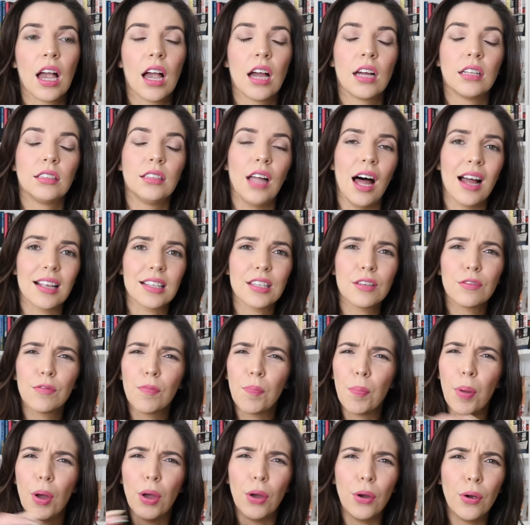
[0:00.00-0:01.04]
Lots
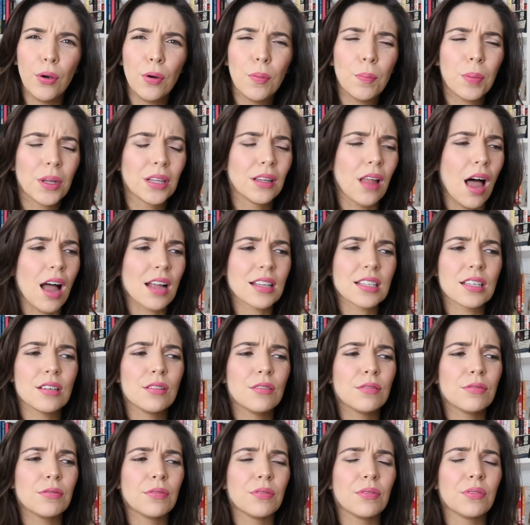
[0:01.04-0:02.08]
of poop,
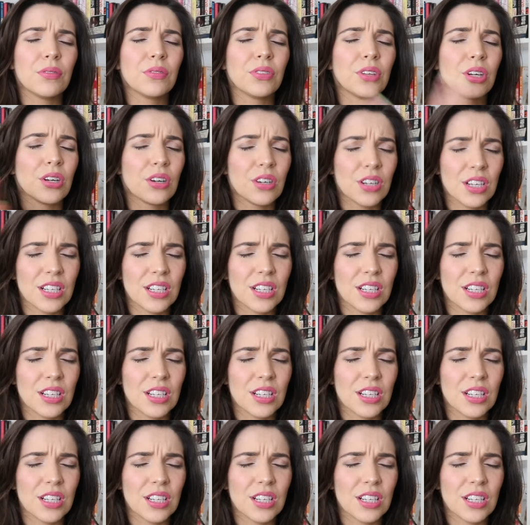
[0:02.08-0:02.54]
there